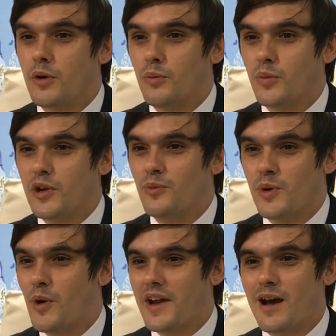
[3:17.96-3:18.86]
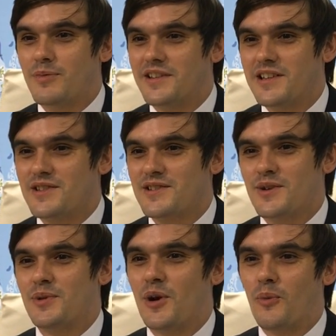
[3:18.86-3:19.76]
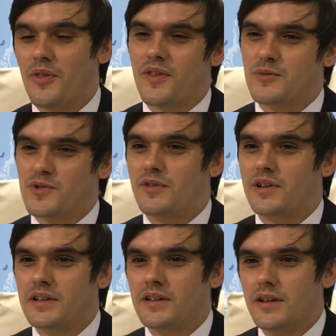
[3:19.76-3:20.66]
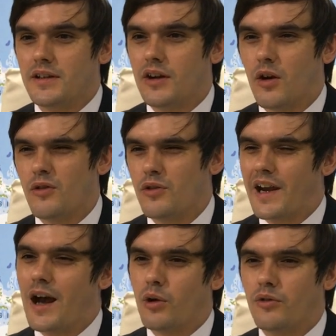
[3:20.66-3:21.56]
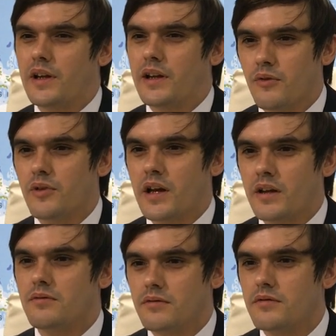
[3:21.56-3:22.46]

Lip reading: And we want happy teachers, so we don't want them traveling over an hour really every day.